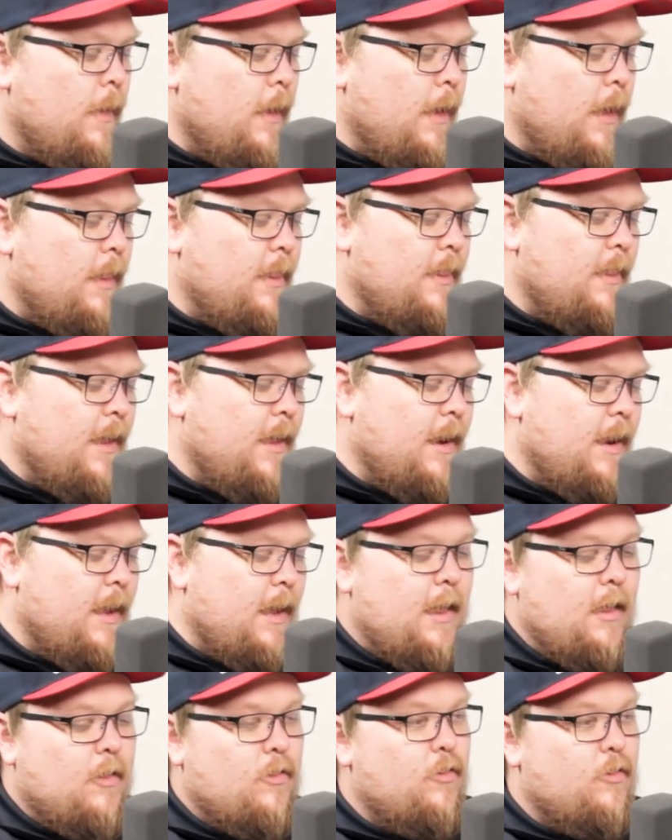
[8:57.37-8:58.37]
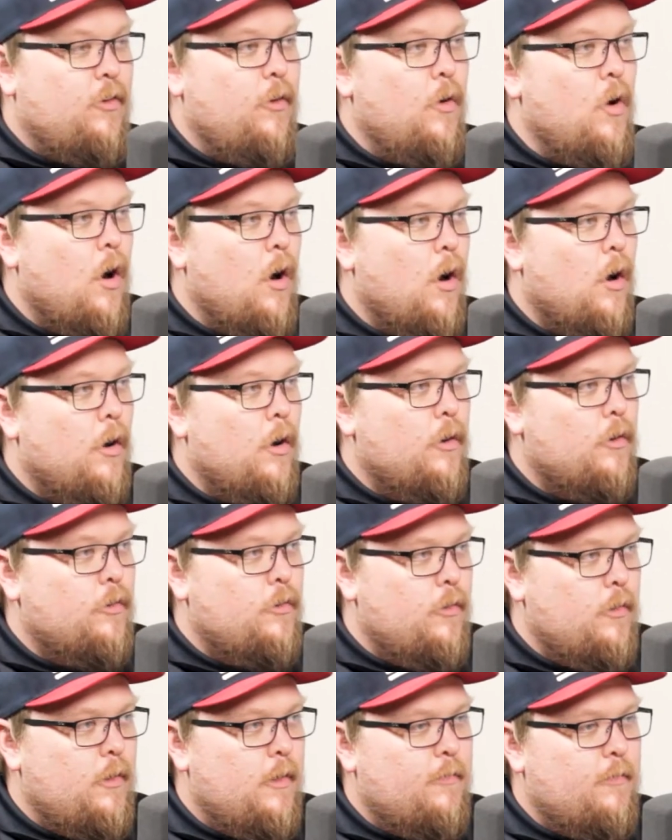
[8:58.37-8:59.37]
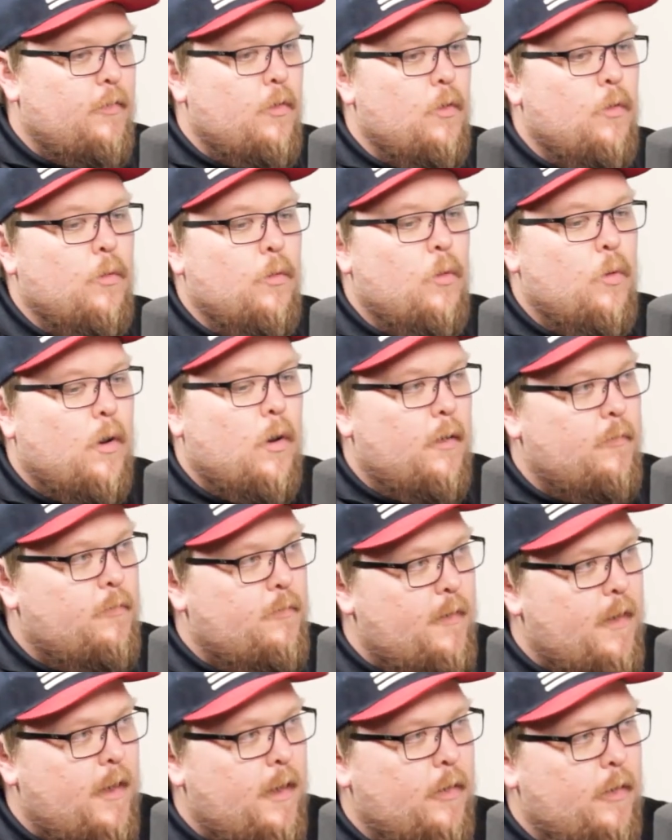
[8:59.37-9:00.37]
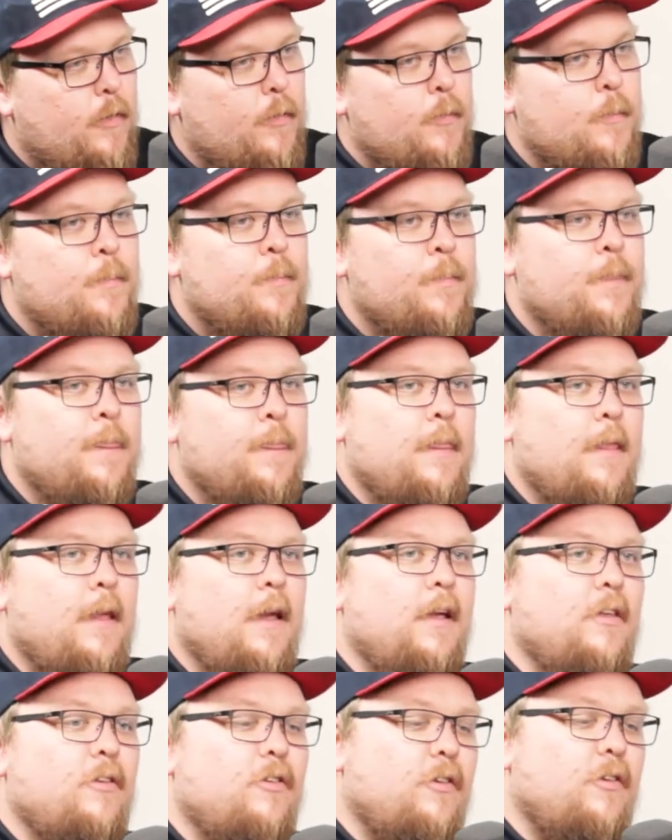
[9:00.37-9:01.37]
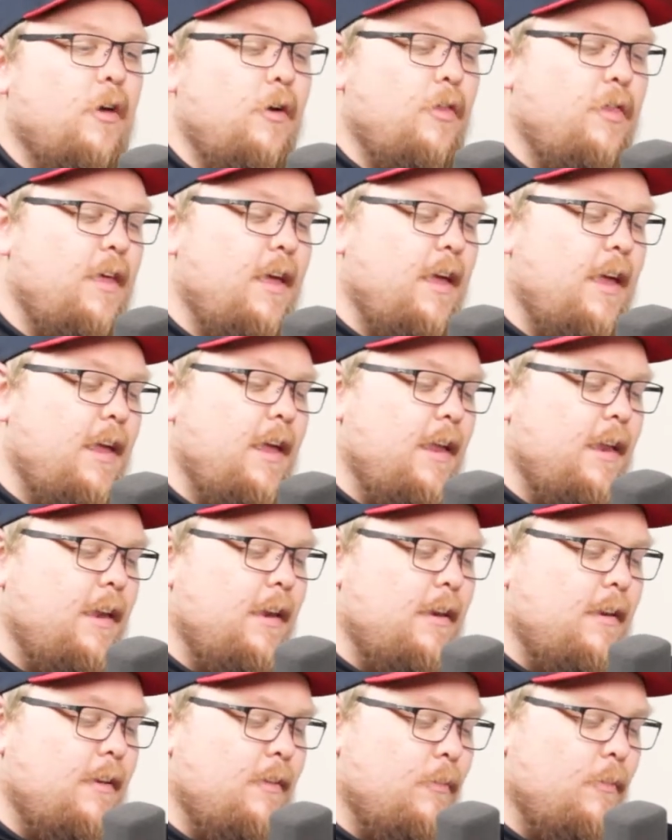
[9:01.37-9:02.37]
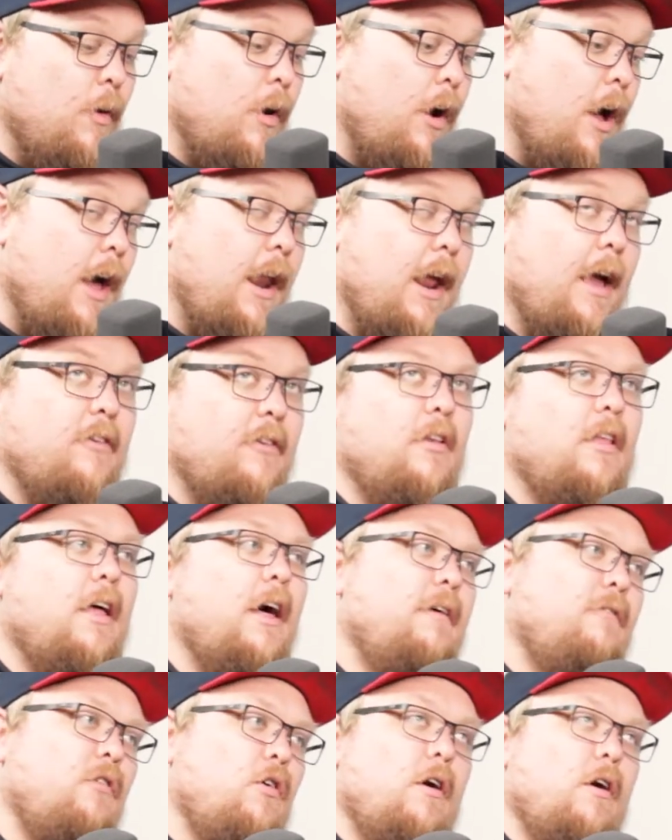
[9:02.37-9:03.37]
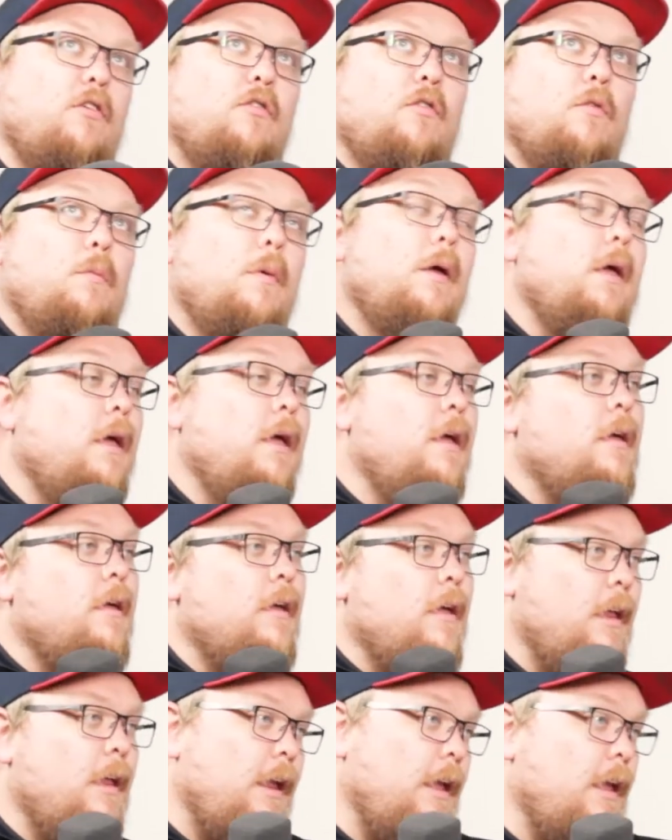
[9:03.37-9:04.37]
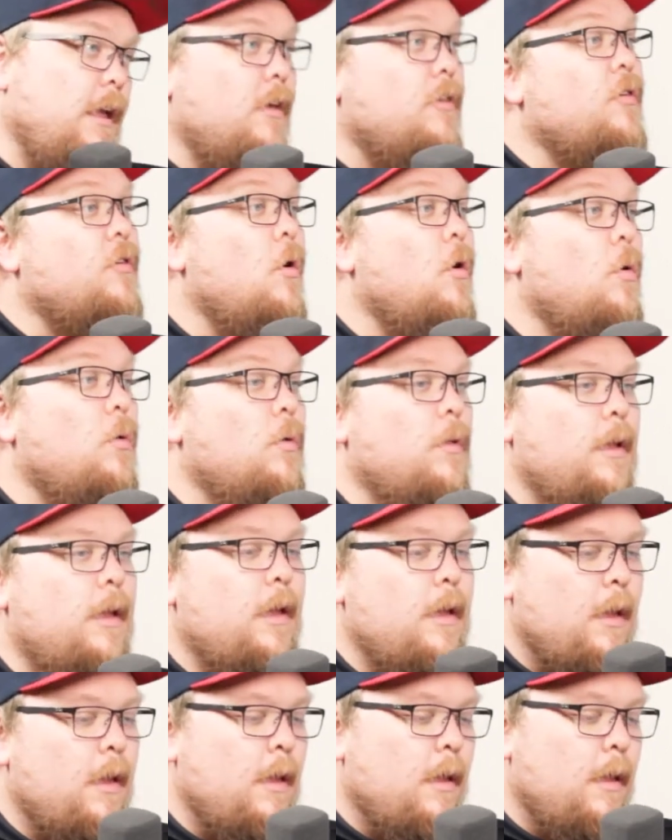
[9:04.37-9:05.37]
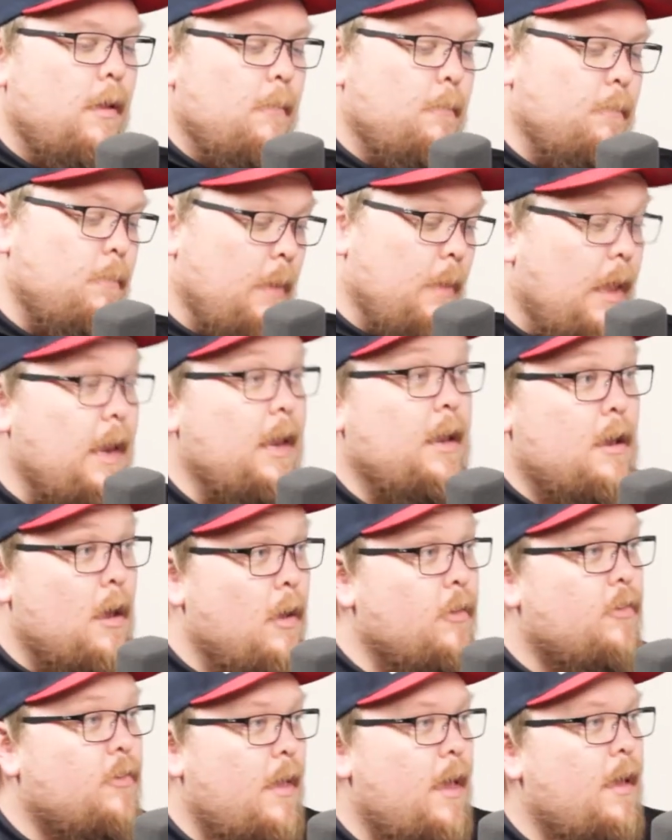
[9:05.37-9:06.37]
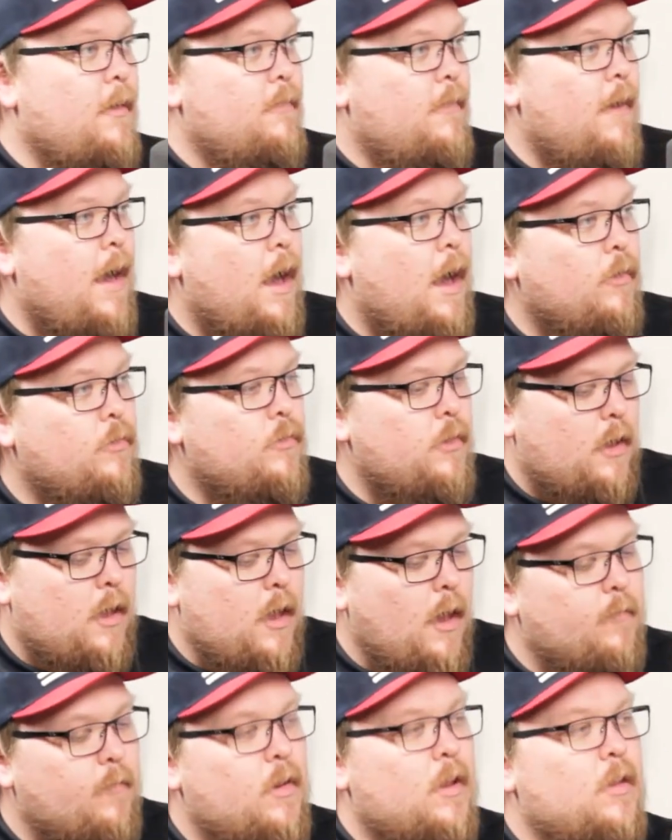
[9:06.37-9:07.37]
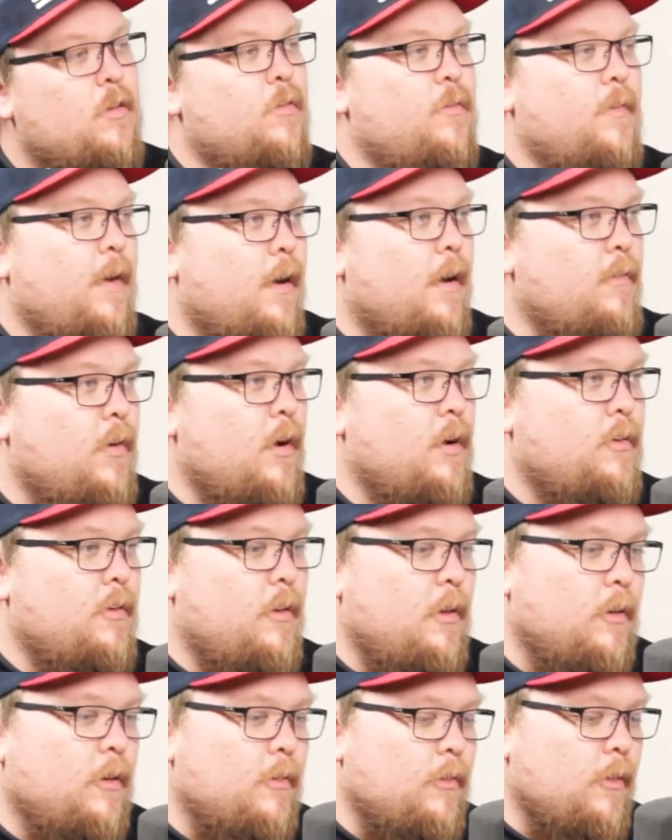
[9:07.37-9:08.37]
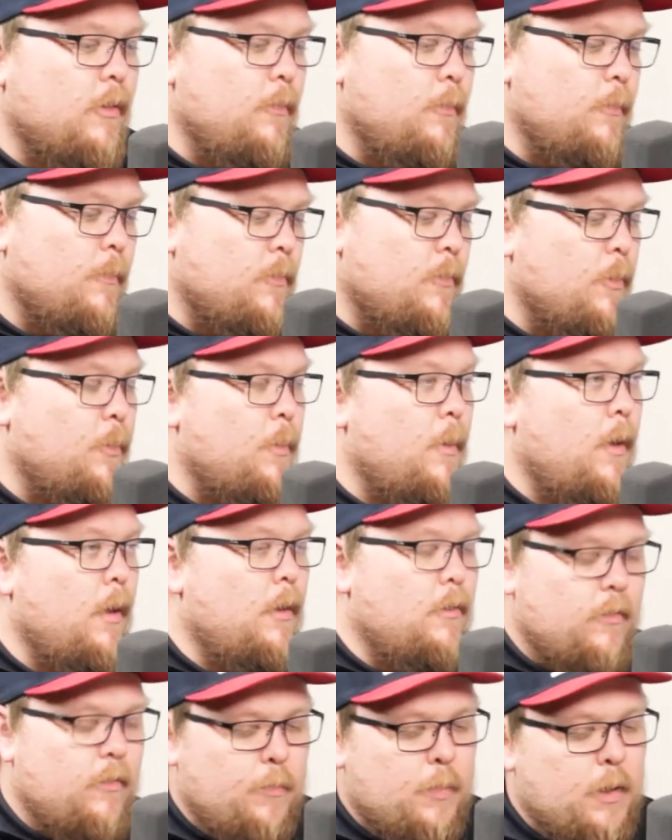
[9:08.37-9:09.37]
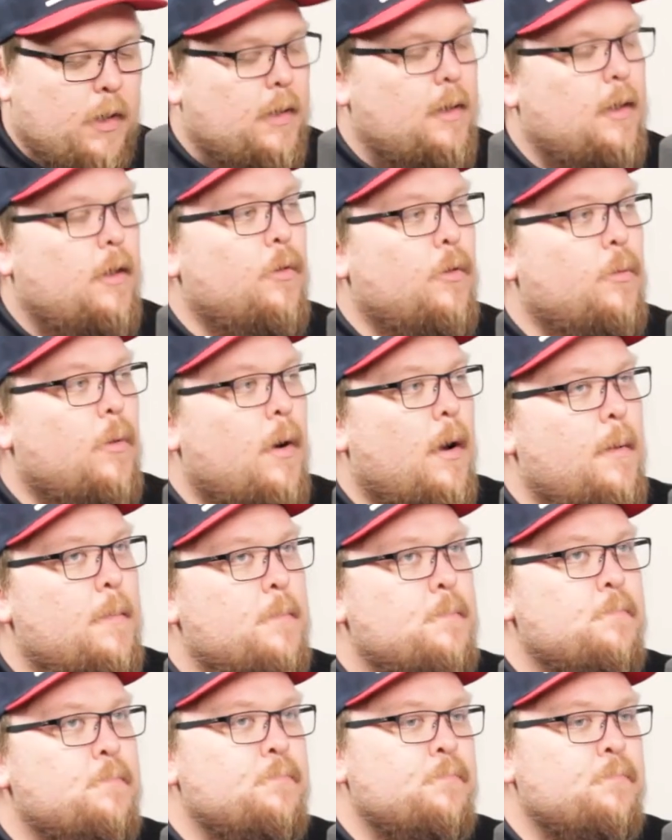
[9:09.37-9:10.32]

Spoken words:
And then it gets too hard or too difficult, or I fail. And so then, God has a lot of grace for me, and he holy. And he does take vows and covenants very, very seriously. It's a big deal, right?